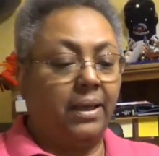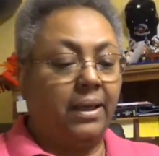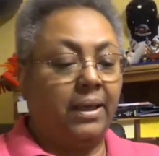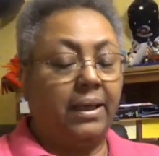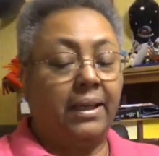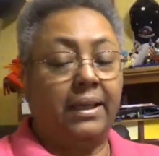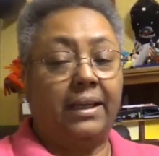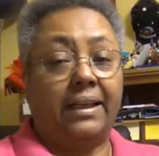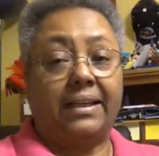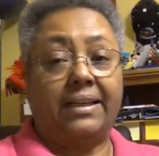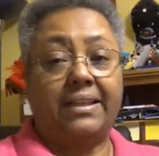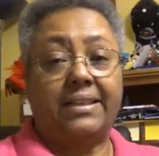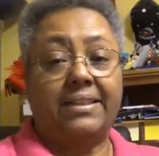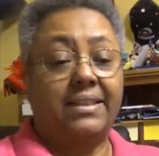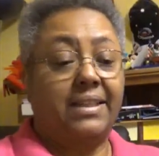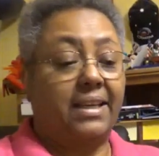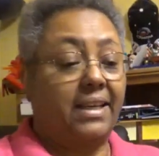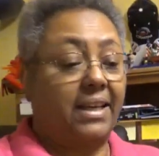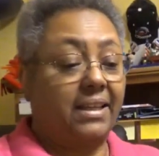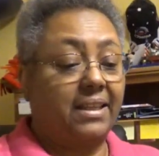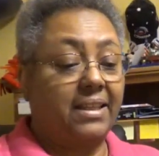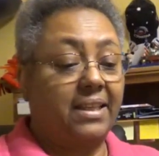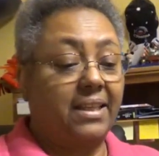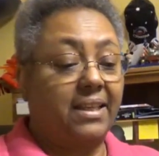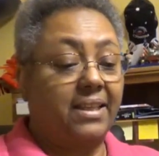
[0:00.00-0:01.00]
And like I said, I
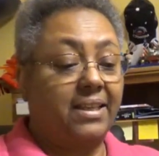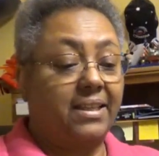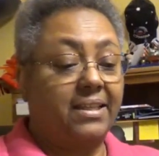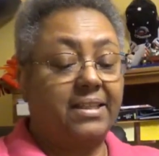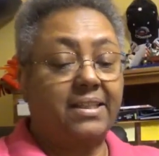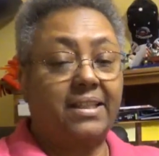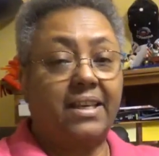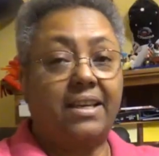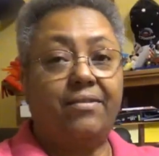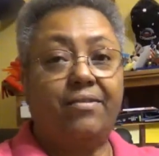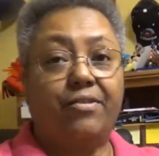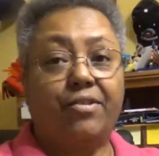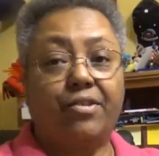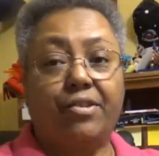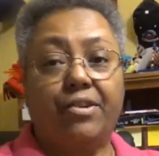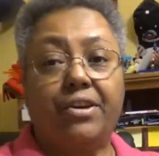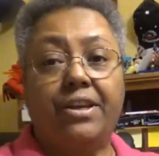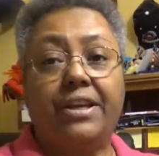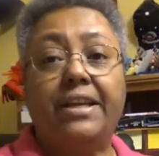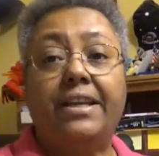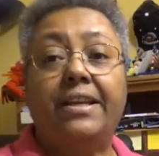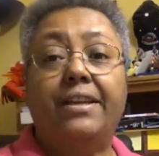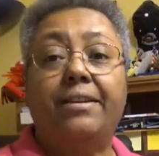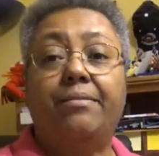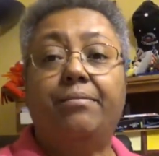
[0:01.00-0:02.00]
think it's safer
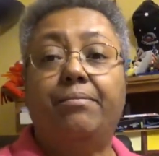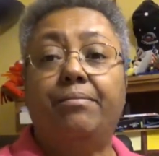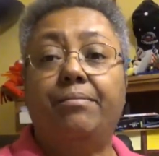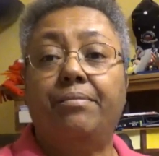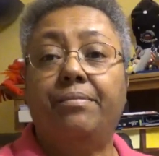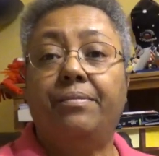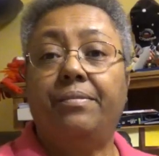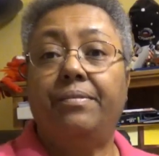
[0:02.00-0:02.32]
in